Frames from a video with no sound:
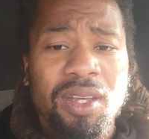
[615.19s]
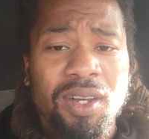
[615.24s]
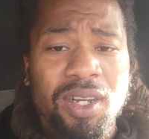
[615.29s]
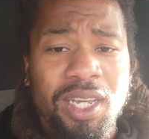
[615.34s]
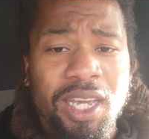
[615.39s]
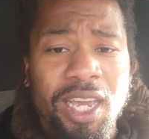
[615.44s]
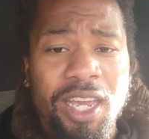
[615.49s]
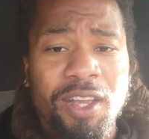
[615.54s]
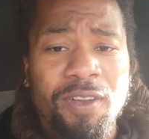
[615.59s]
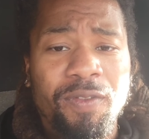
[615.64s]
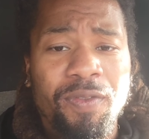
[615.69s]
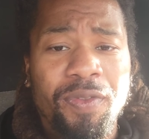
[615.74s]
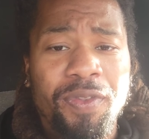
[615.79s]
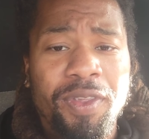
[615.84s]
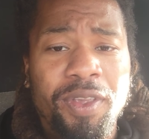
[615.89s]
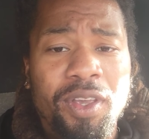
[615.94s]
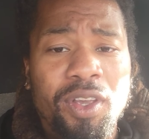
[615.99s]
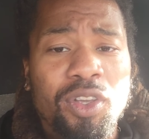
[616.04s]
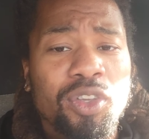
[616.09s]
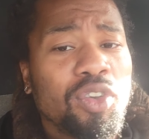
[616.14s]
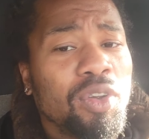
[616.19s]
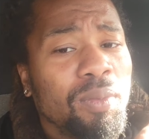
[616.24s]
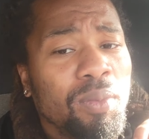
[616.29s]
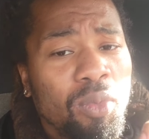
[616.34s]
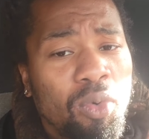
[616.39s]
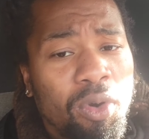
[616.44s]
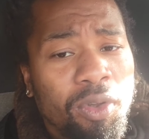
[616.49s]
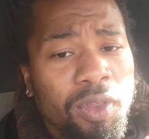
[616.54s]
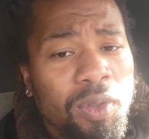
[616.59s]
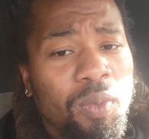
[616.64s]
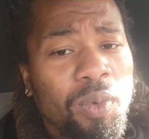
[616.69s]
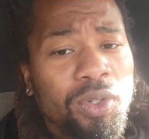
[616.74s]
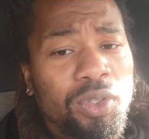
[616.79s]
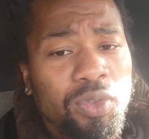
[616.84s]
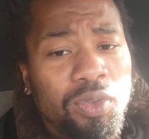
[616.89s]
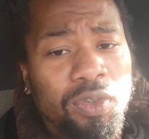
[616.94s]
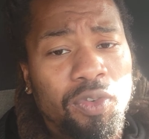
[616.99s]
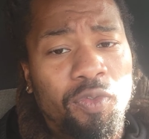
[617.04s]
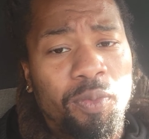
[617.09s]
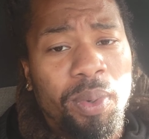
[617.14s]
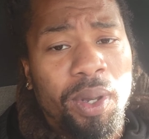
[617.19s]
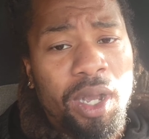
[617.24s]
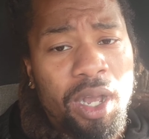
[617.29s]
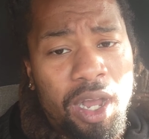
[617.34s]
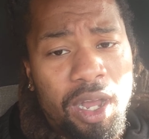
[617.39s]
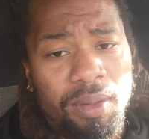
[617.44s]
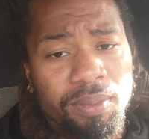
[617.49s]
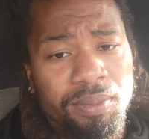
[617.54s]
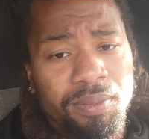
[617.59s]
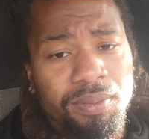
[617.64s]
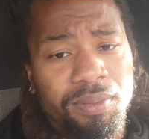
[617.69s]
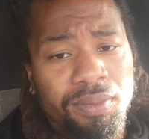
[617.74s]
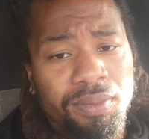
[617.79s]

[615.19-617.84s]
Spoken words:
Okay? You're more than what you've become.